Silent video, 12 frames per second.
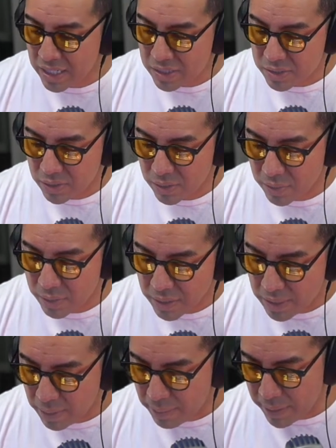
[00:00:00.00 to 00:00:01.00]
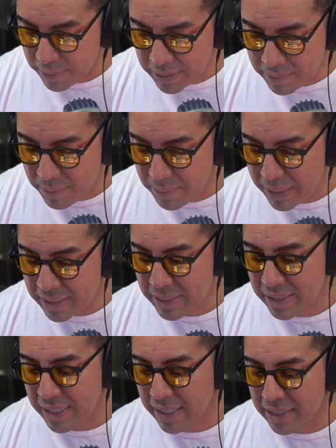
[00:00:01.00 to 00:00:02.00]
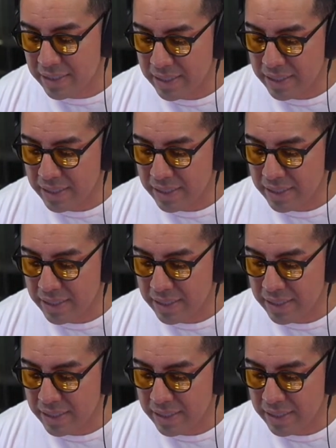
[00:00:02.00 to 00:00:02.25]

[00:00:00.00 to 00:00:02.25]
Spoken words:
So my even basic talents